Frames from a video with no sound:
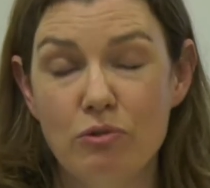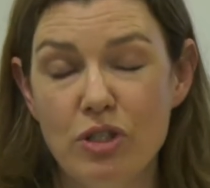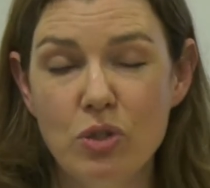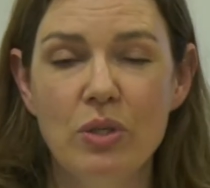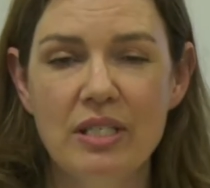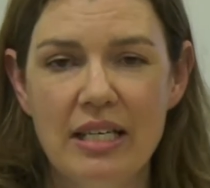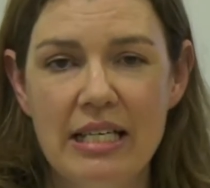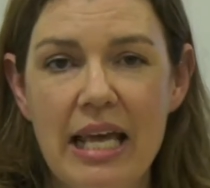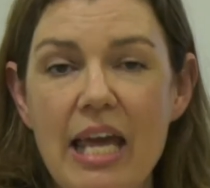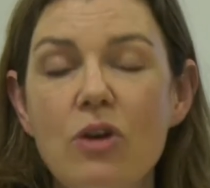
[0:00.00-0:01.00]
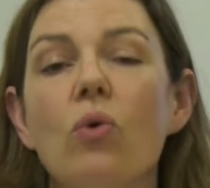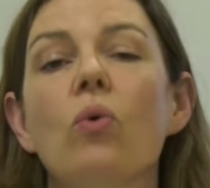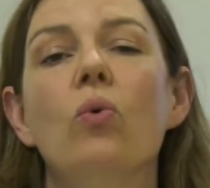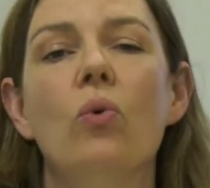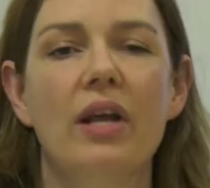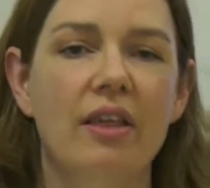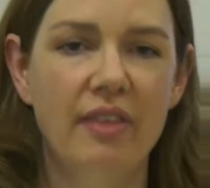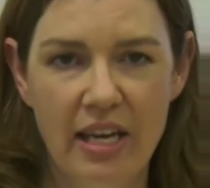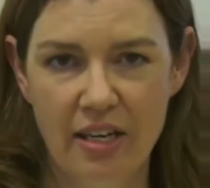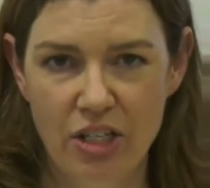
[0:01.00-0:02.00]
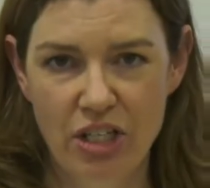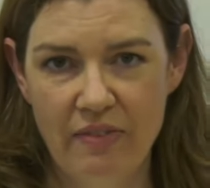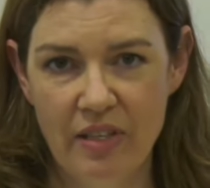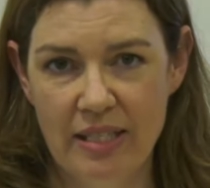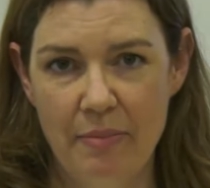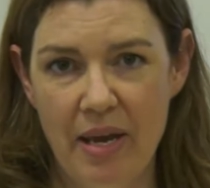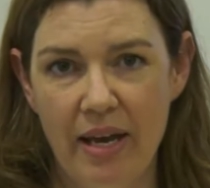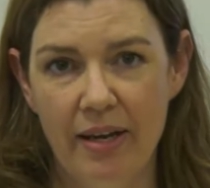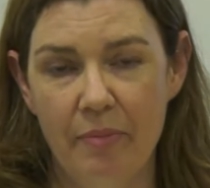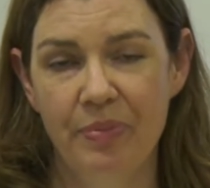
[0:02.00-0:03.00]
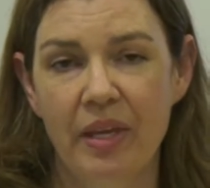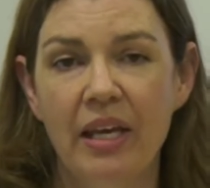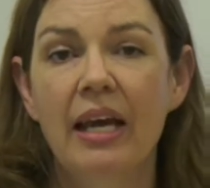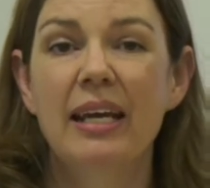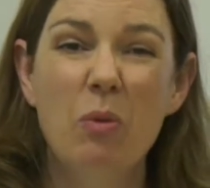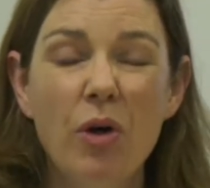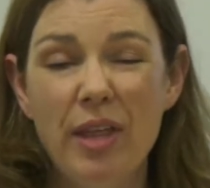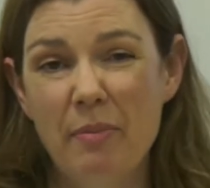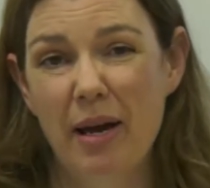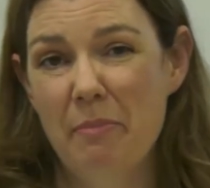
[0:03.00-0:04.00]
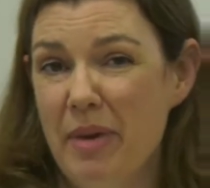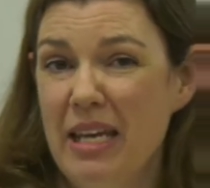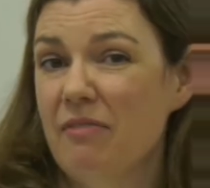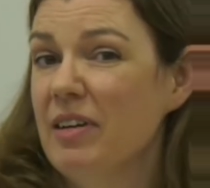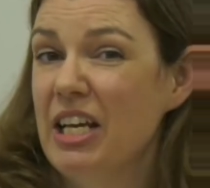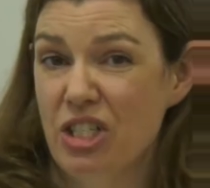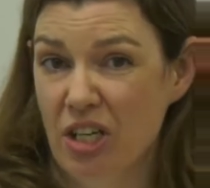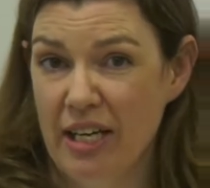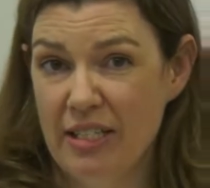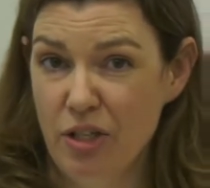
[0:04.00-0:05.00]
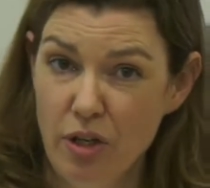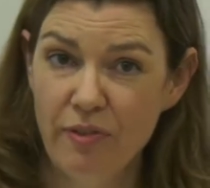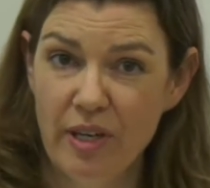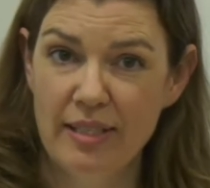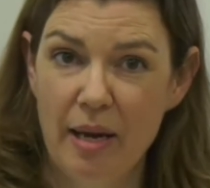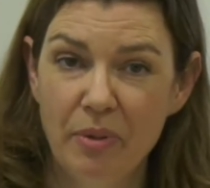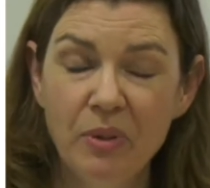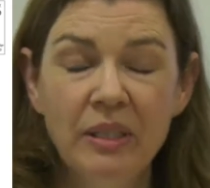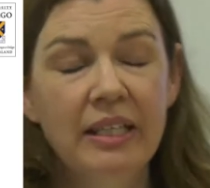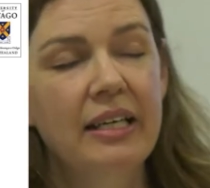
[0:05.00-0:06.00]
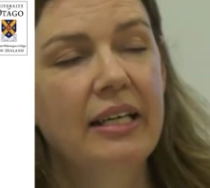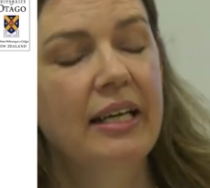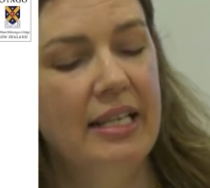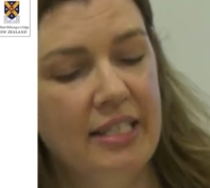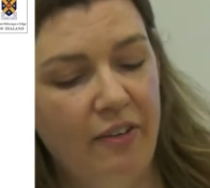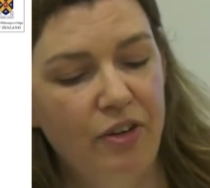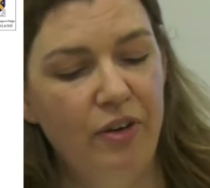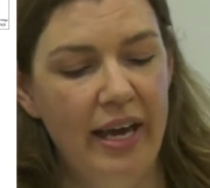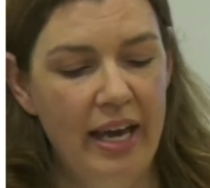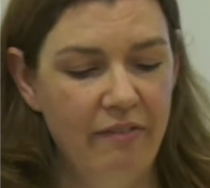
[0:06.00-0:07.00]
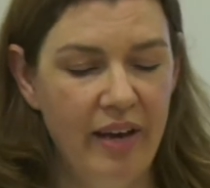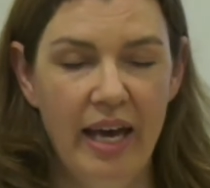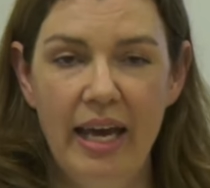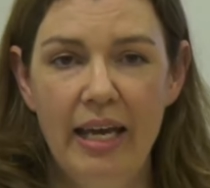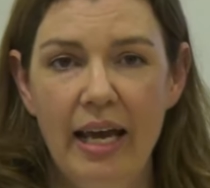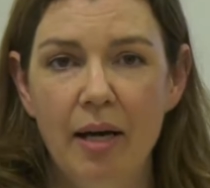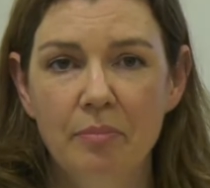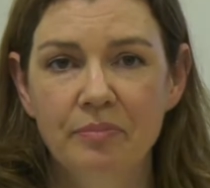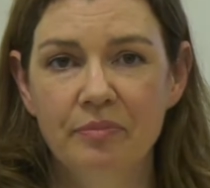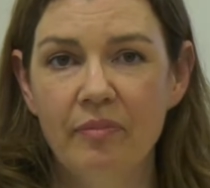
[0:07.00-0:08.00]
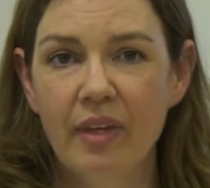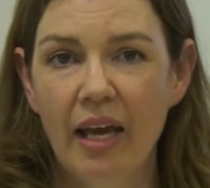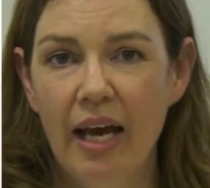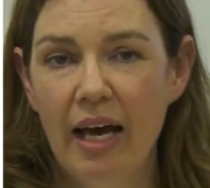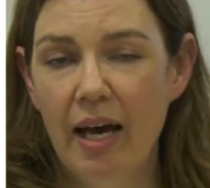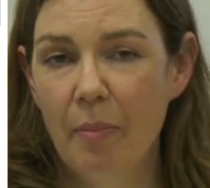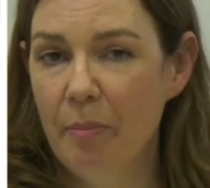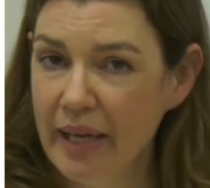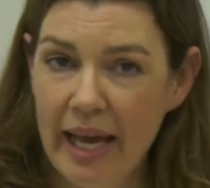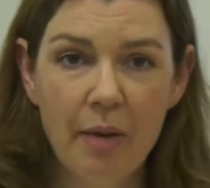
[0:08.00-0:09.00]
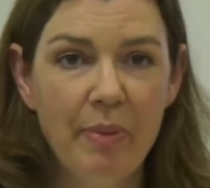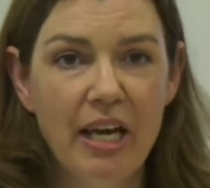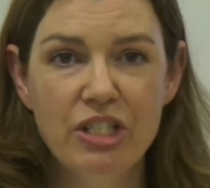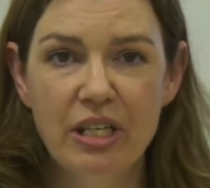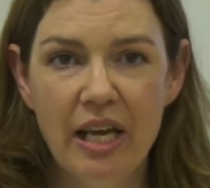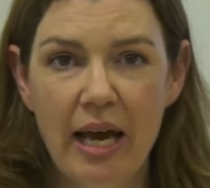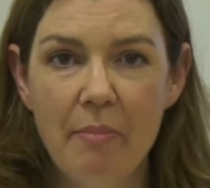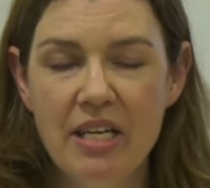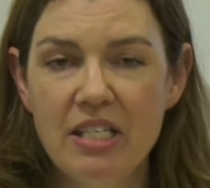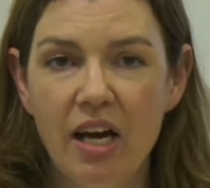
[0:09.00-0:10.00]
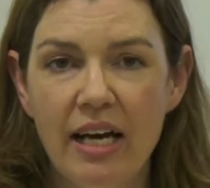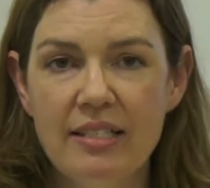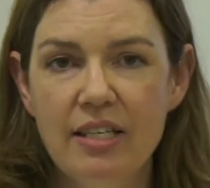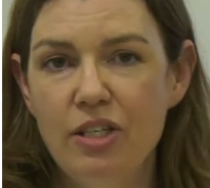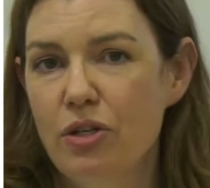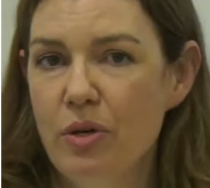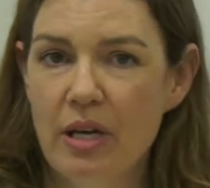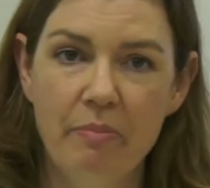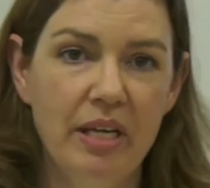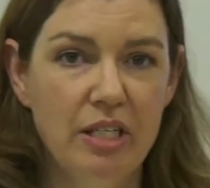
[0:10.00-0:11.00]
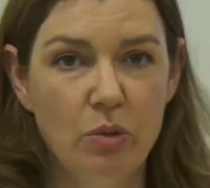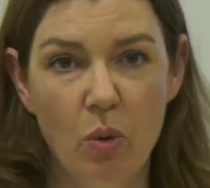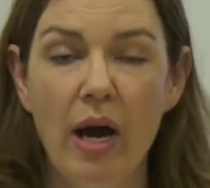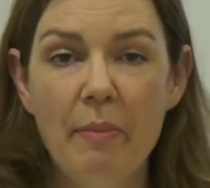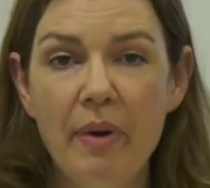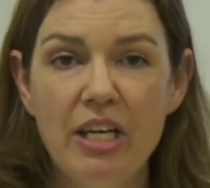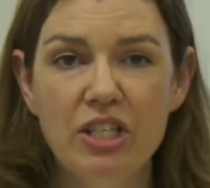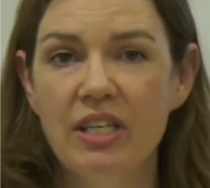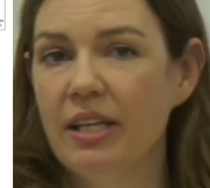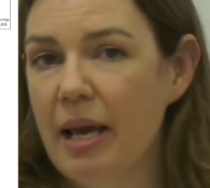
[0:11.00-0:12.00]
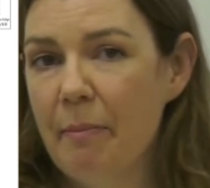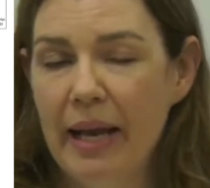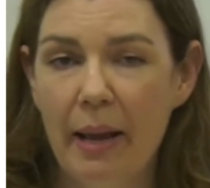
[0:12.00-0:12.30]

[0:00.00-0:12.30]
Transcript: resources in order that they can achieve the same outcome. Now, what that might mean in relation to ICU, for example, is if you have a black patient come into ICU compared to a white patient, and that